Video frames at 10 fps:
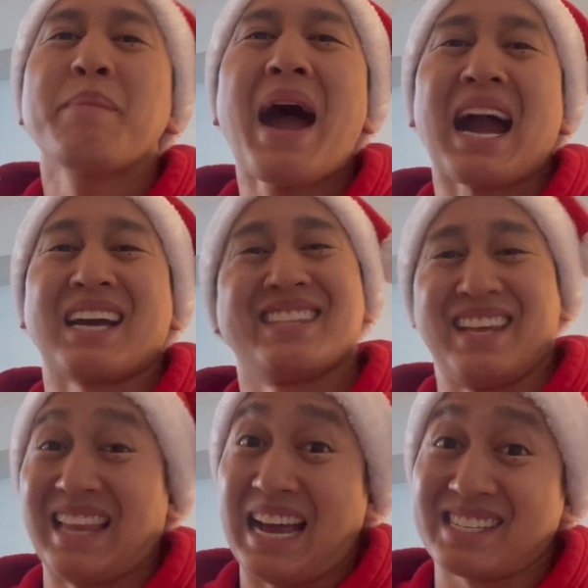back to
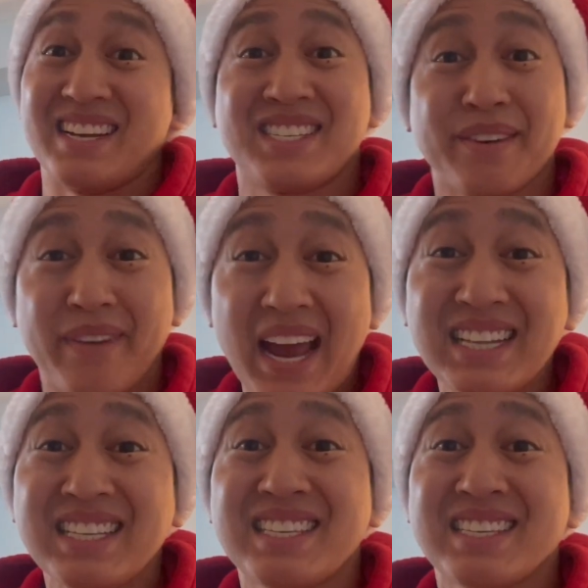last night's
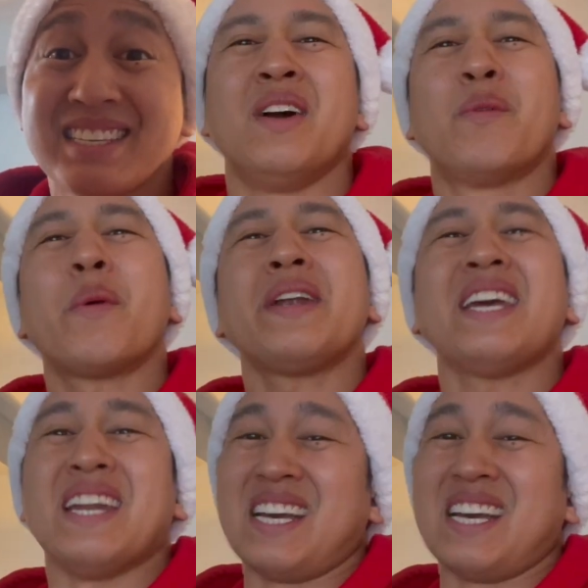events, where we did a